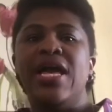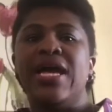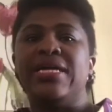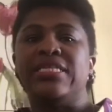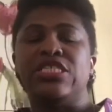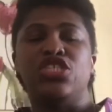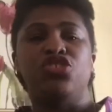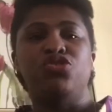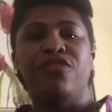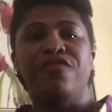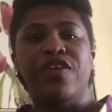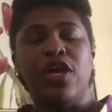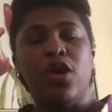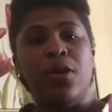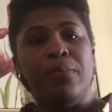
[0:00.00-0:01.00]

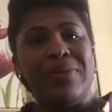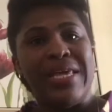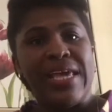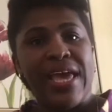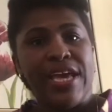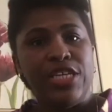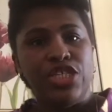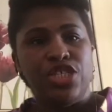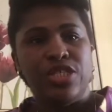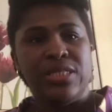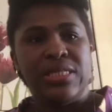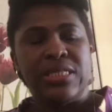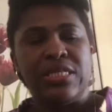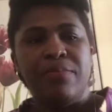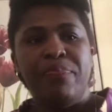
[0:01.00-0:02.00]
catastrophic
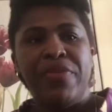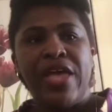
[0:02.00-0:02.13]
complications.